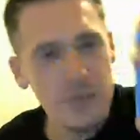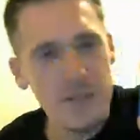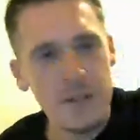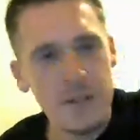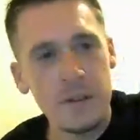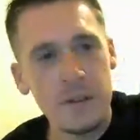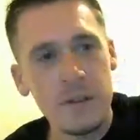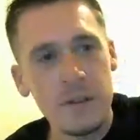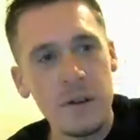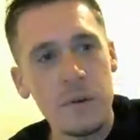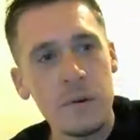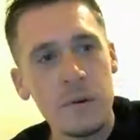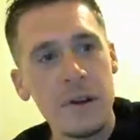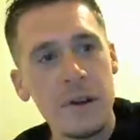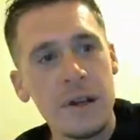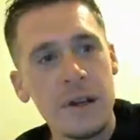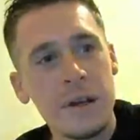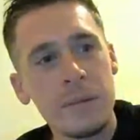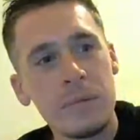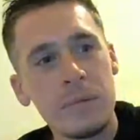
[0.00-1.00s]
like a lower
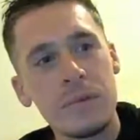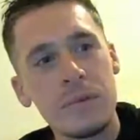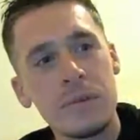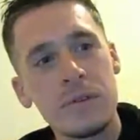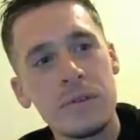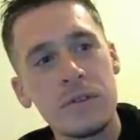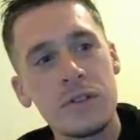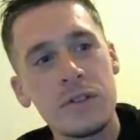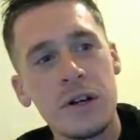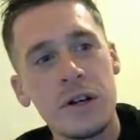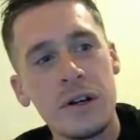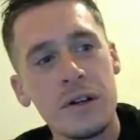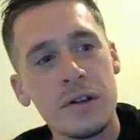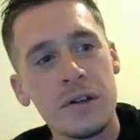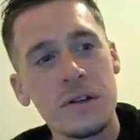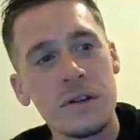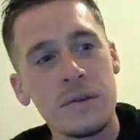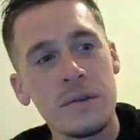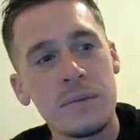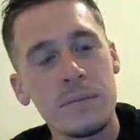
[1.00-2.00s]
amperage,
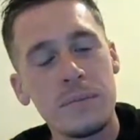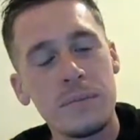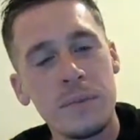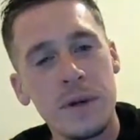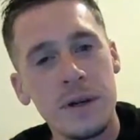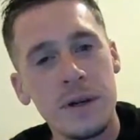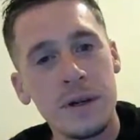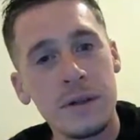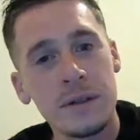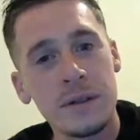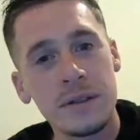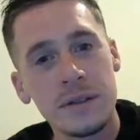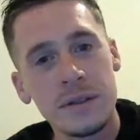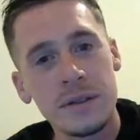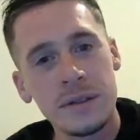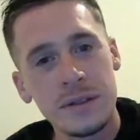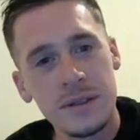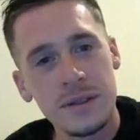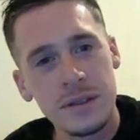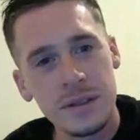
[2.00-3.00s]
higher mAh.
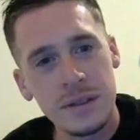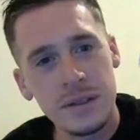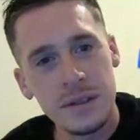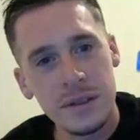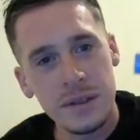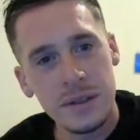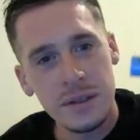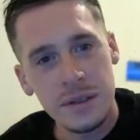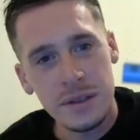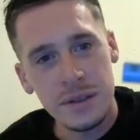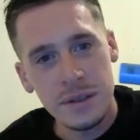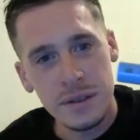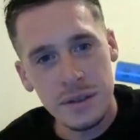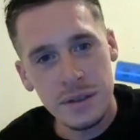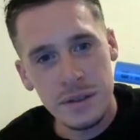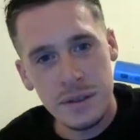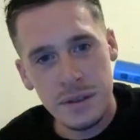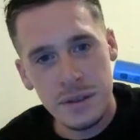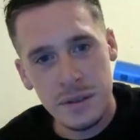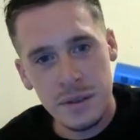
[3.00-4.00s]

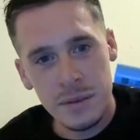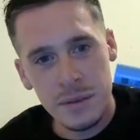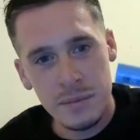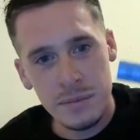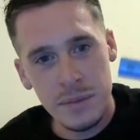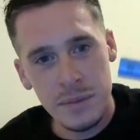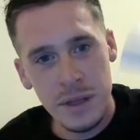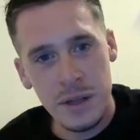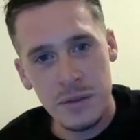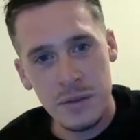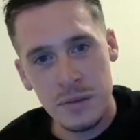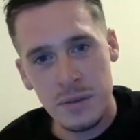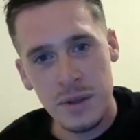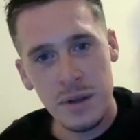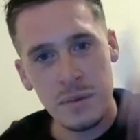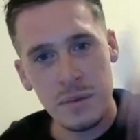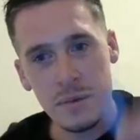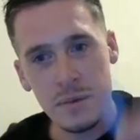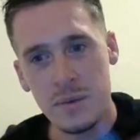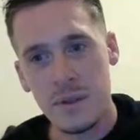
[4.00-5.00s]
Um, I'll do
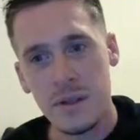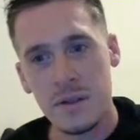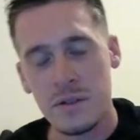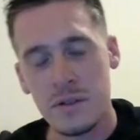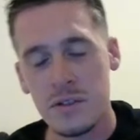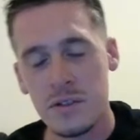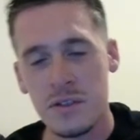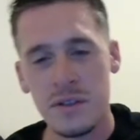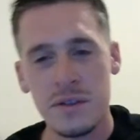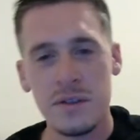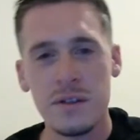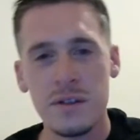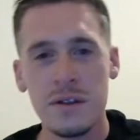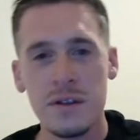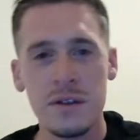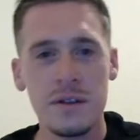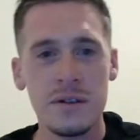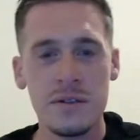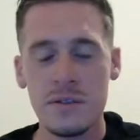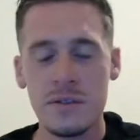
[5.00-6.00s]
that one next. I think I
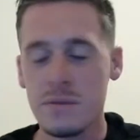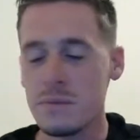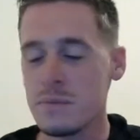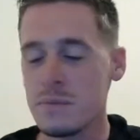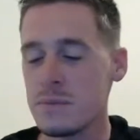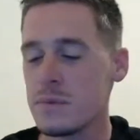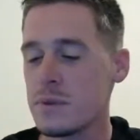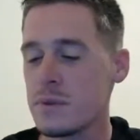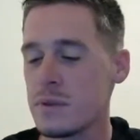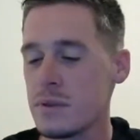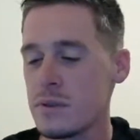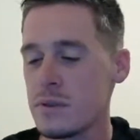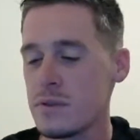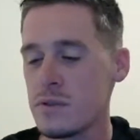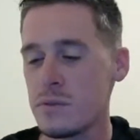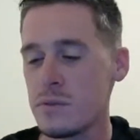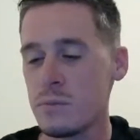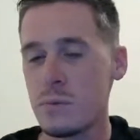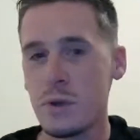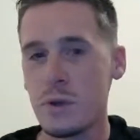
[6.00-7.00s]
got some
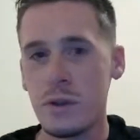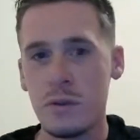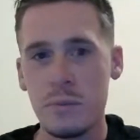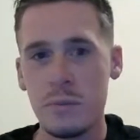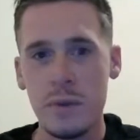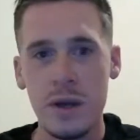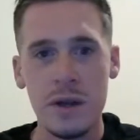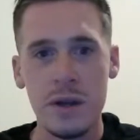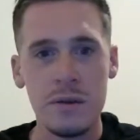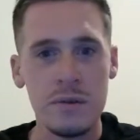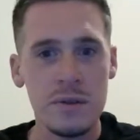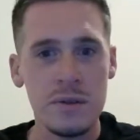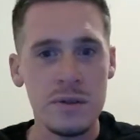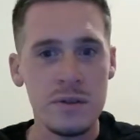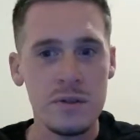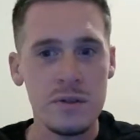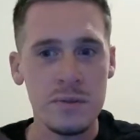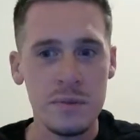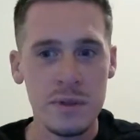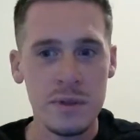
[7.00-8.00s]
some wicked batteries
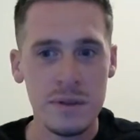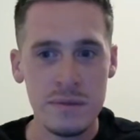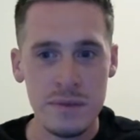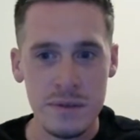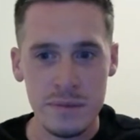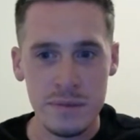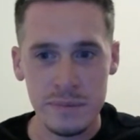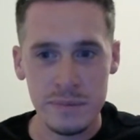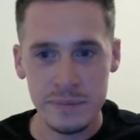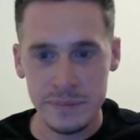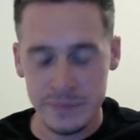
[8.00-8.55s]
or whatever.